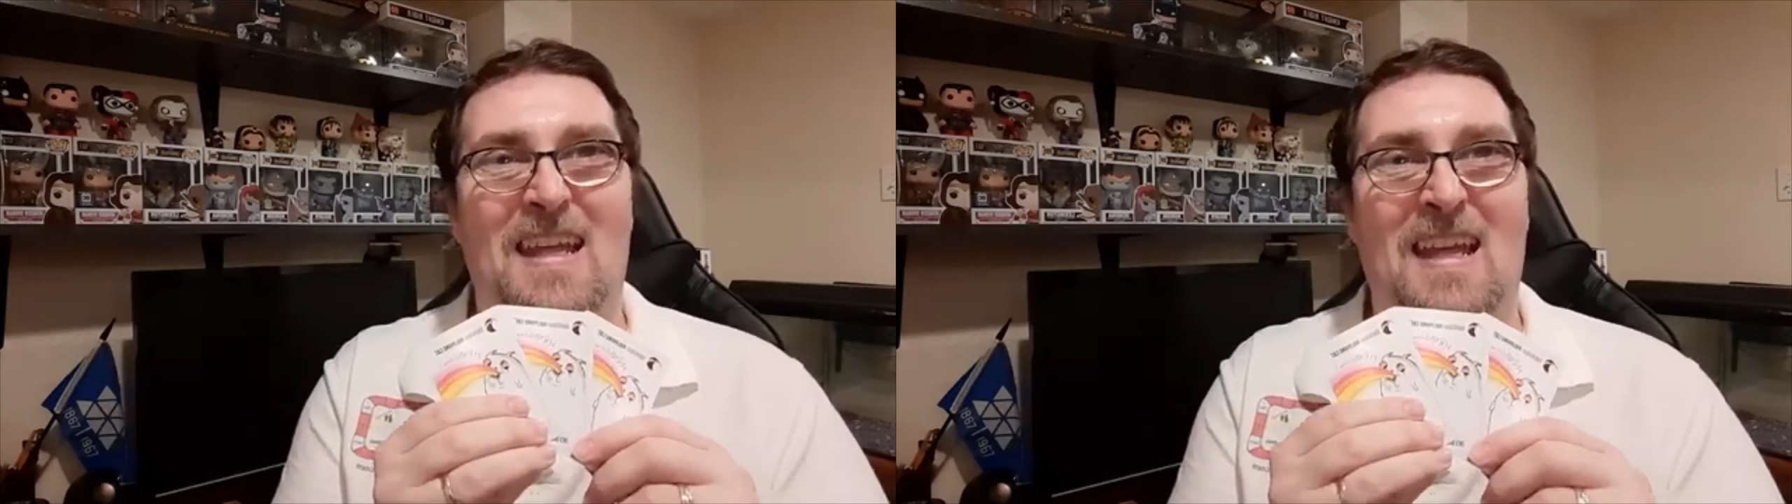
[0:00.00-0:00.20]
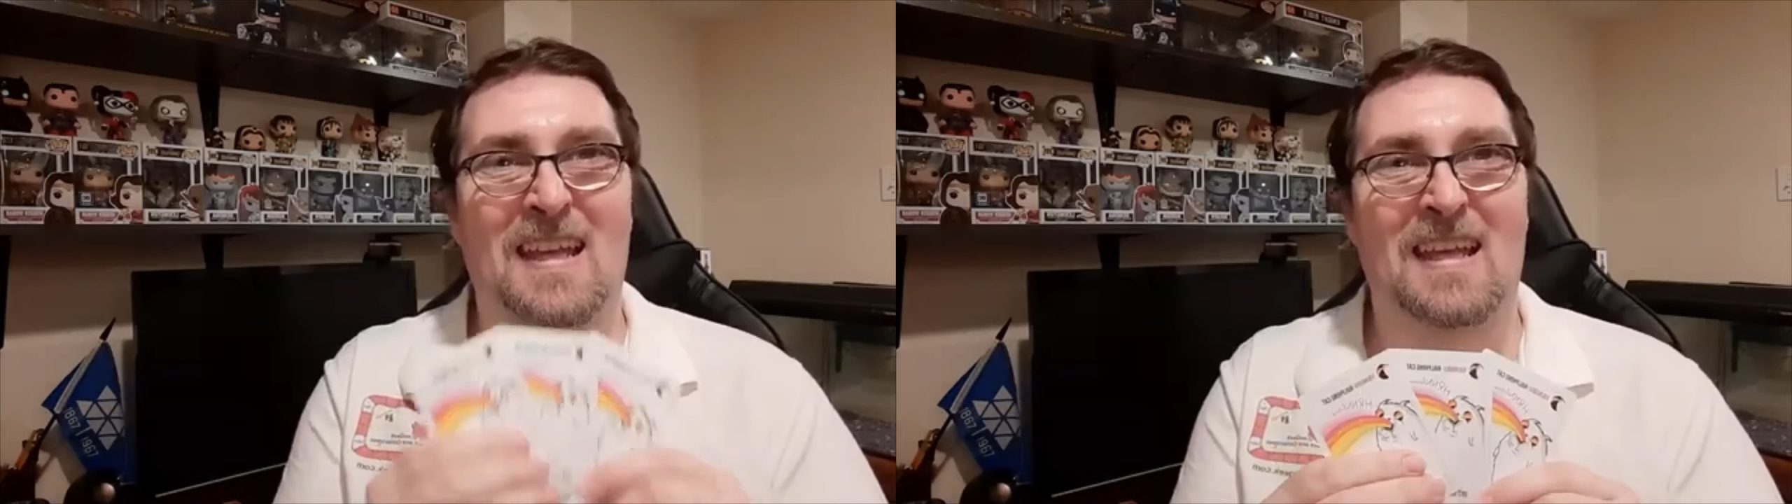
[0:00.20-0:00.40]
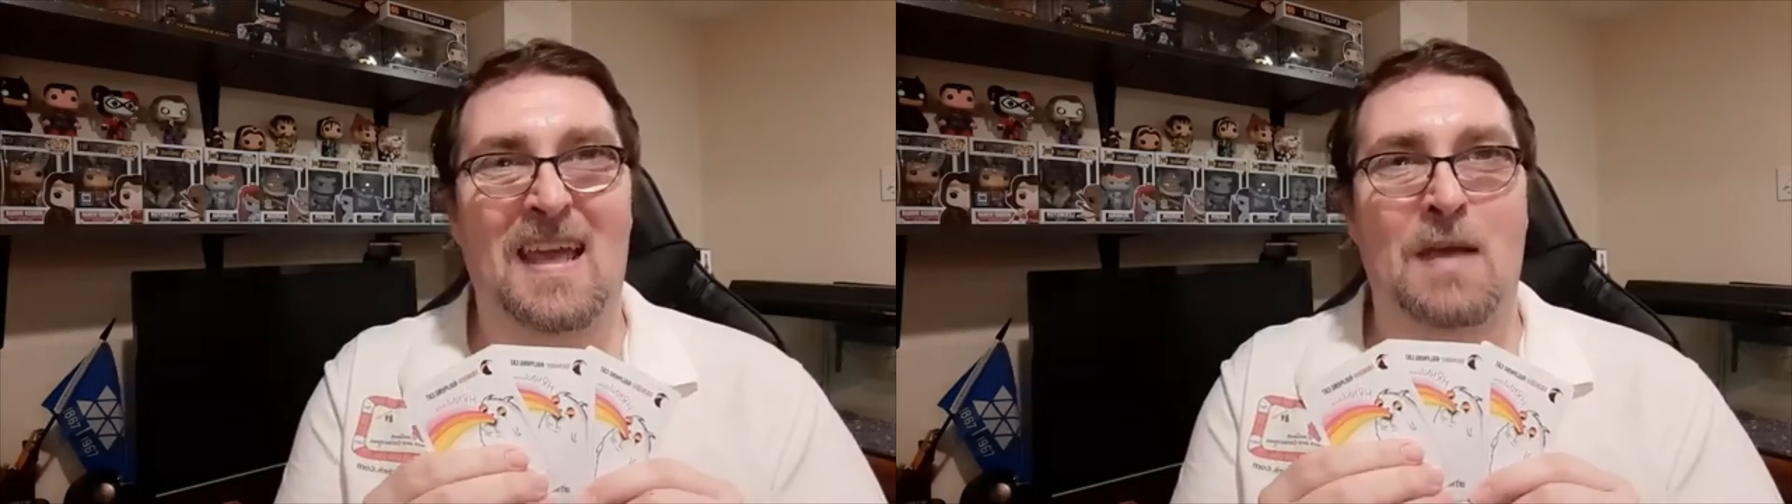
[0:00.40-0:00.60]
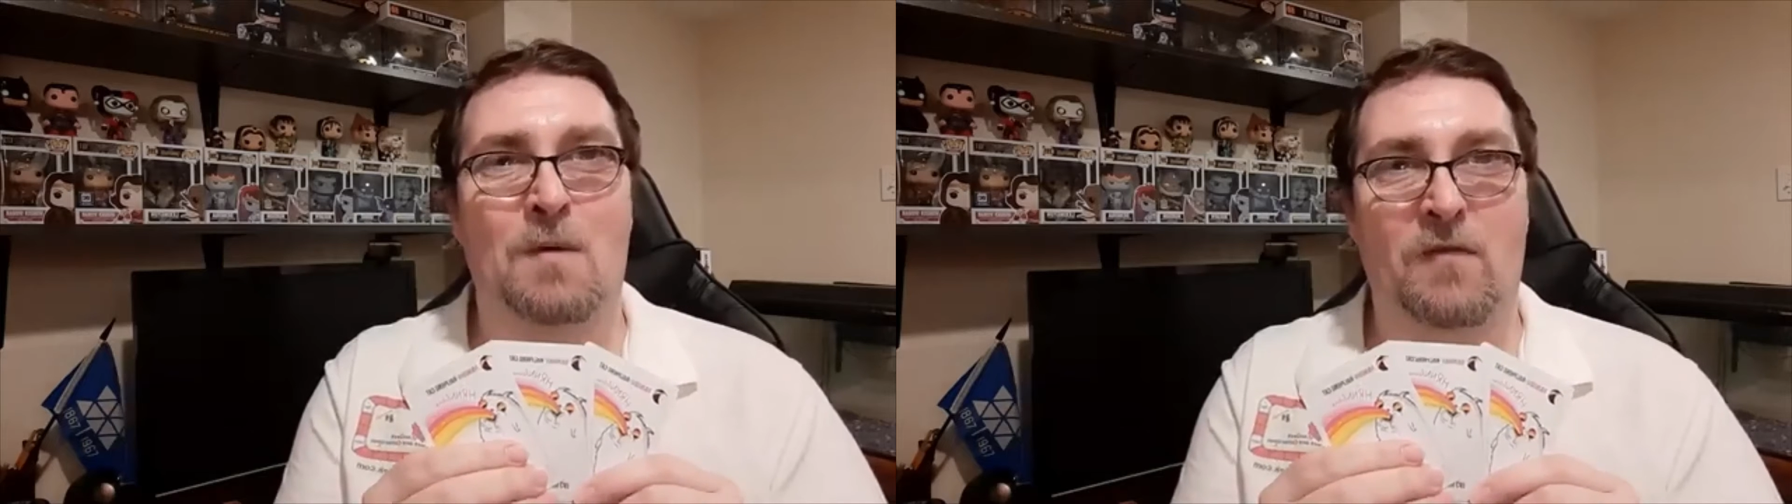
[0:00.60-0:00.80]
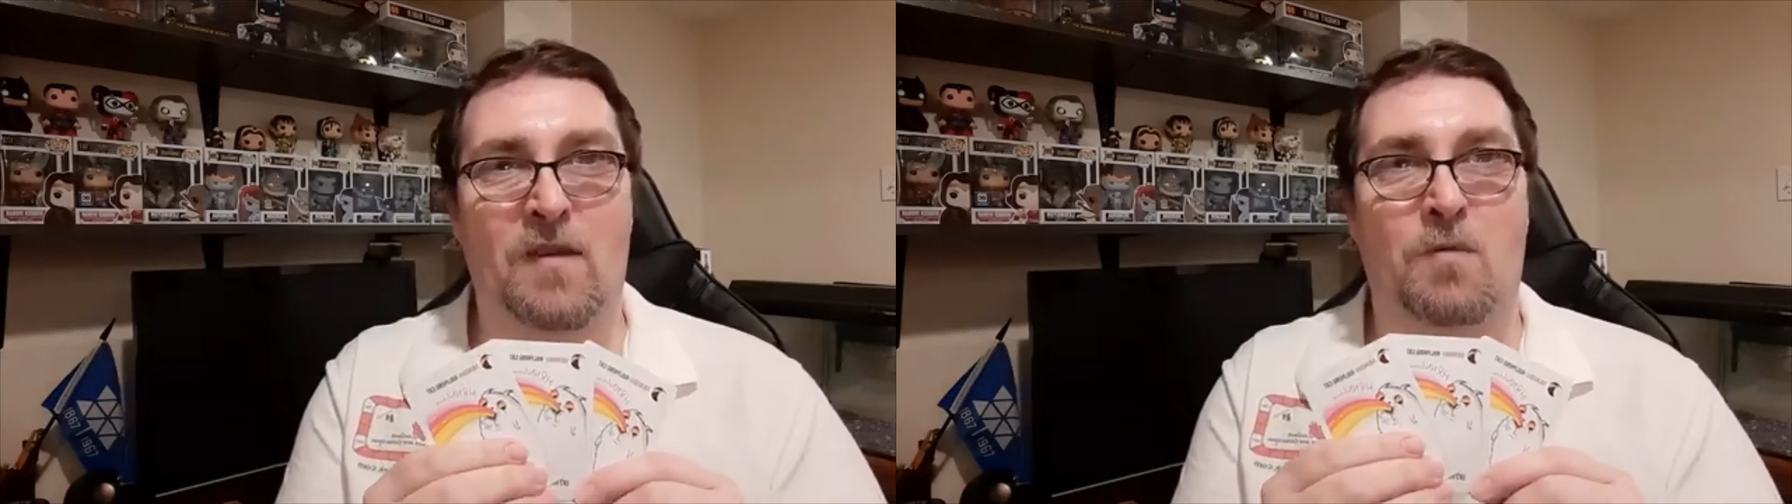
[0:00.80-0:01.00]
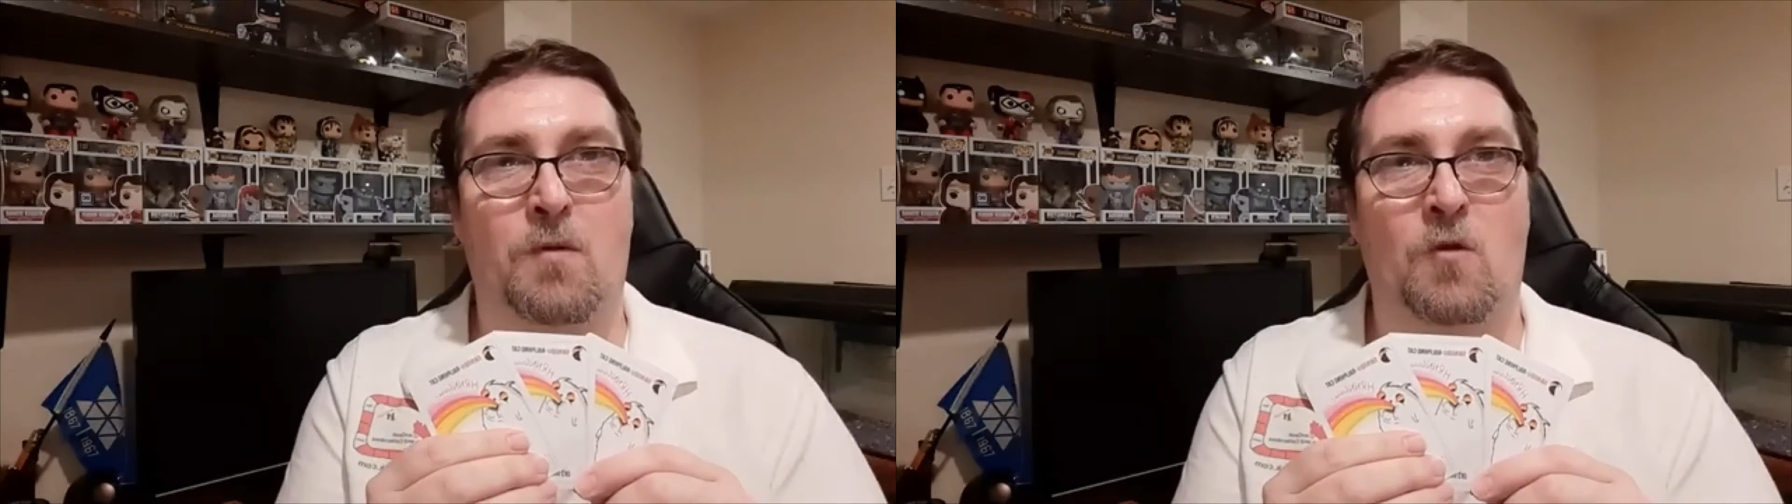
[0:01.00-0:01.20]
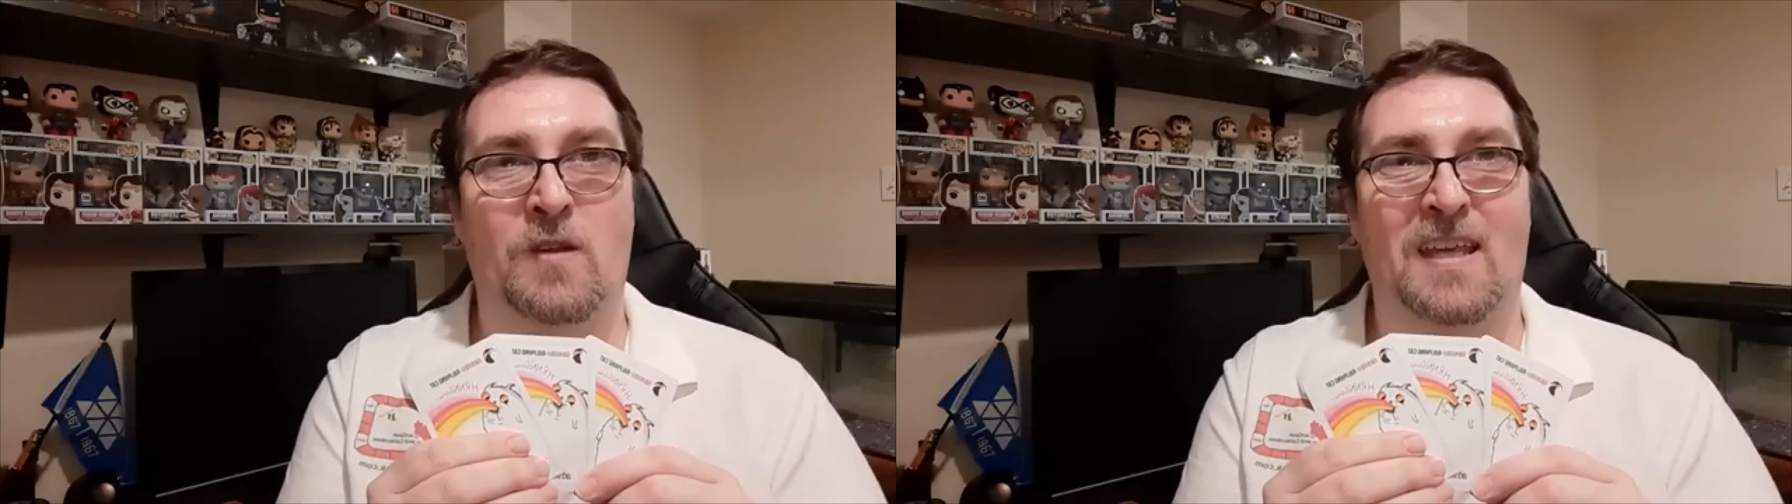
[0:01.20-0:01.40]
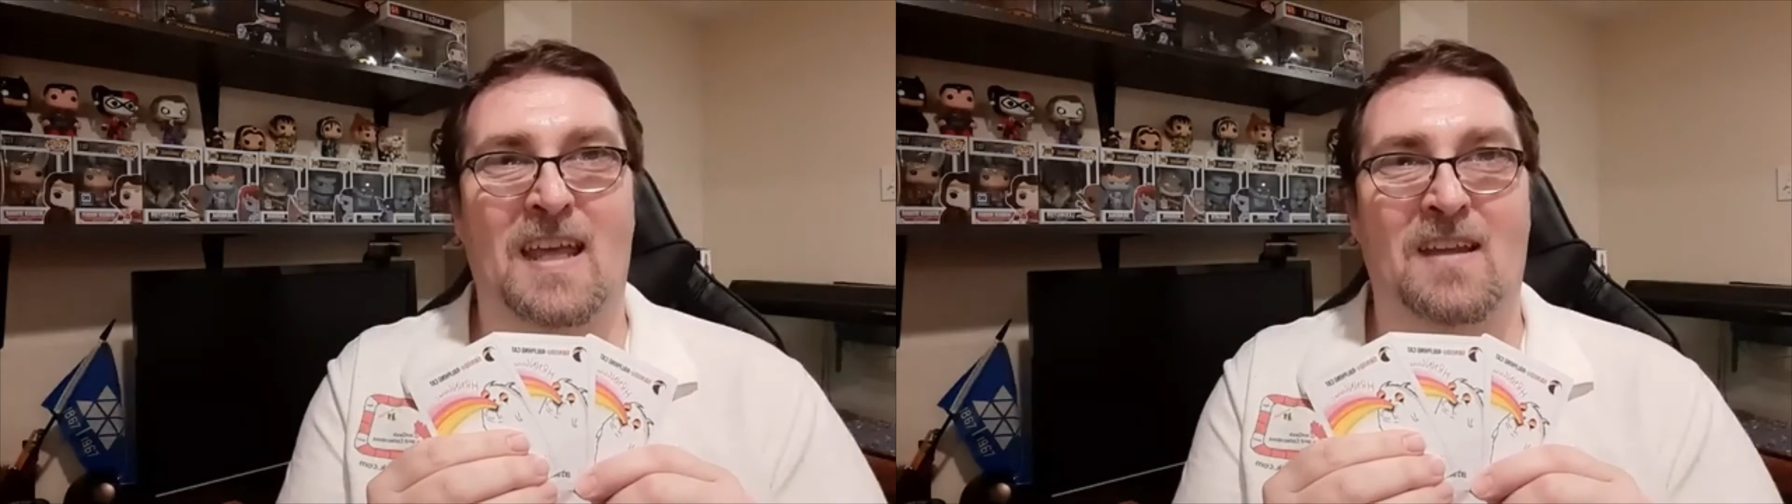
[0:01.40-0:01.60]
in a game of
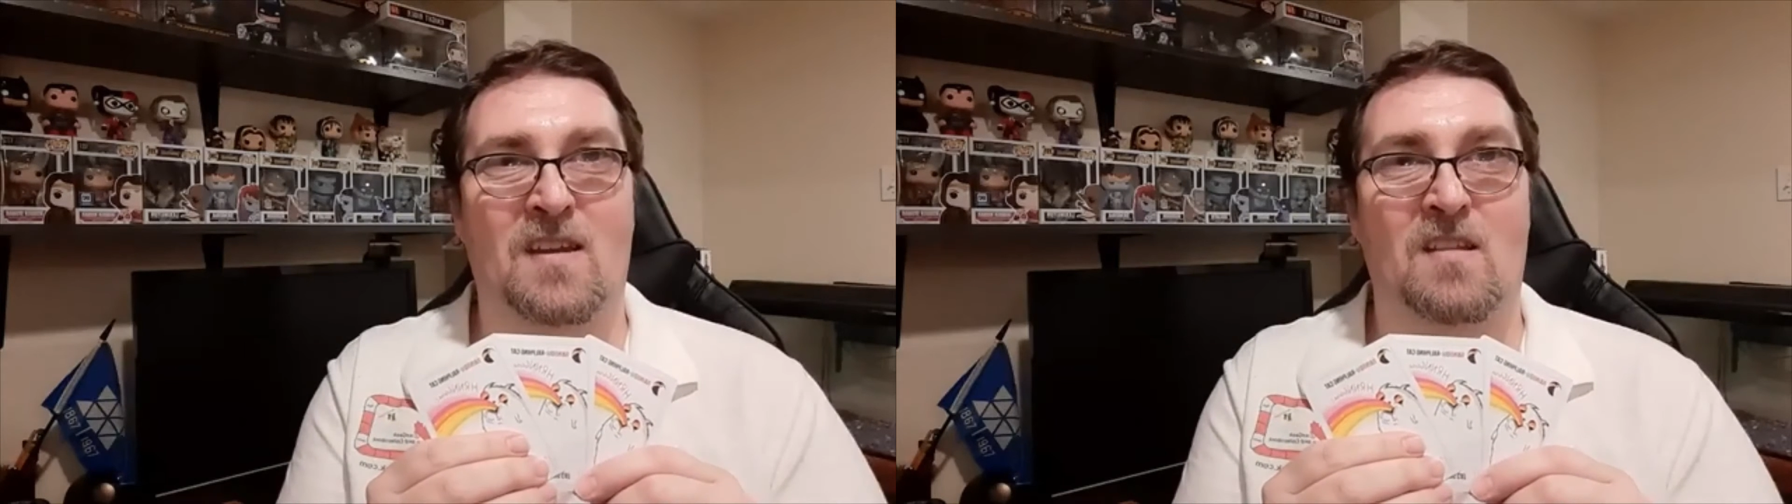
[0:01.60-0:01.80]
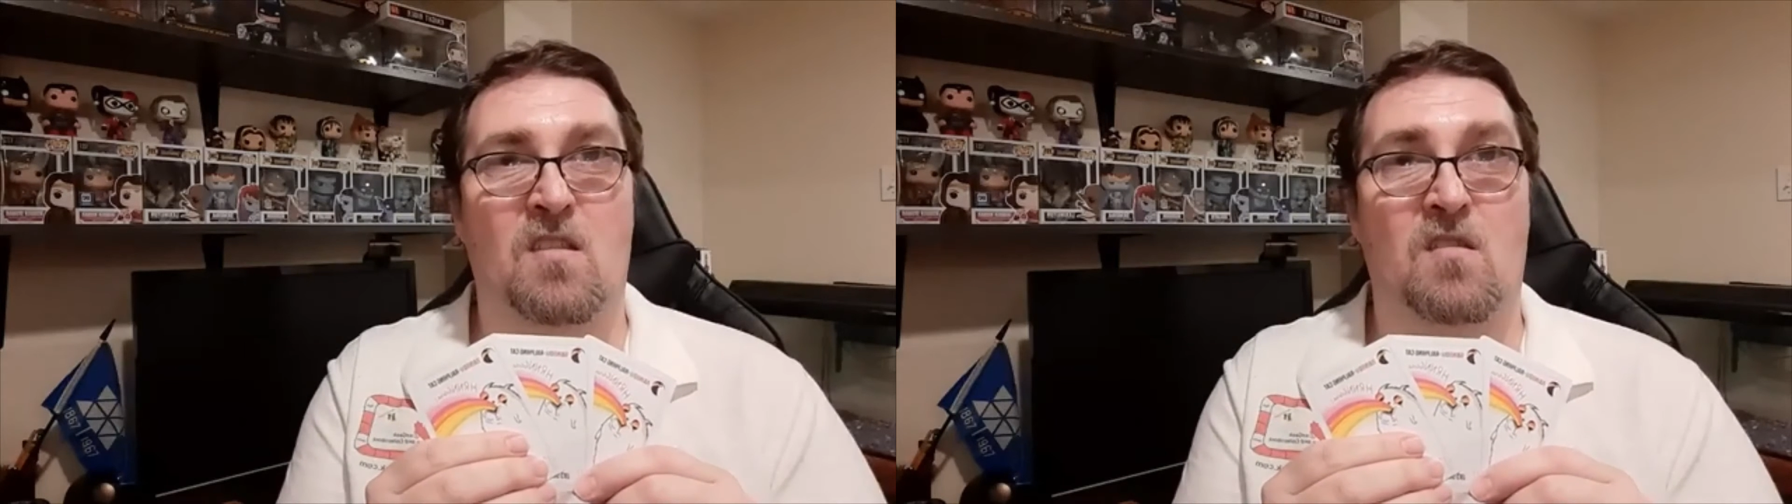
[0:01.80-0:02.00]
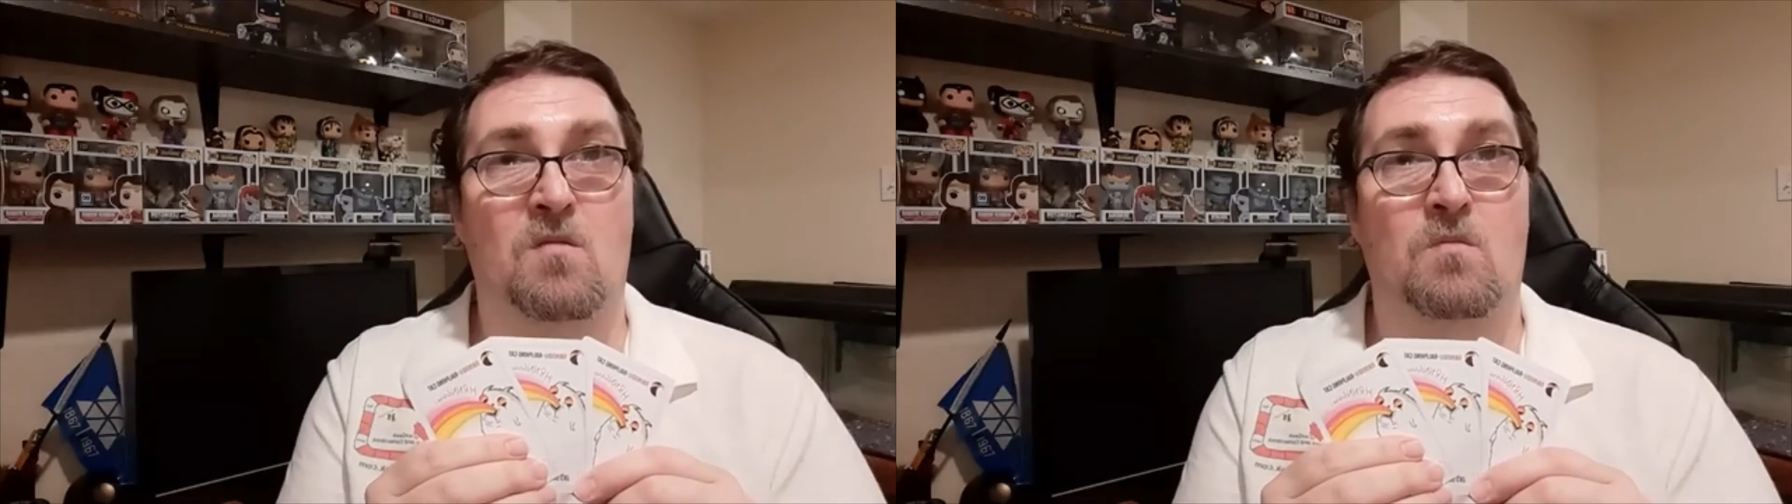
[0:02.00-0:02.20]
Exploding Kittens.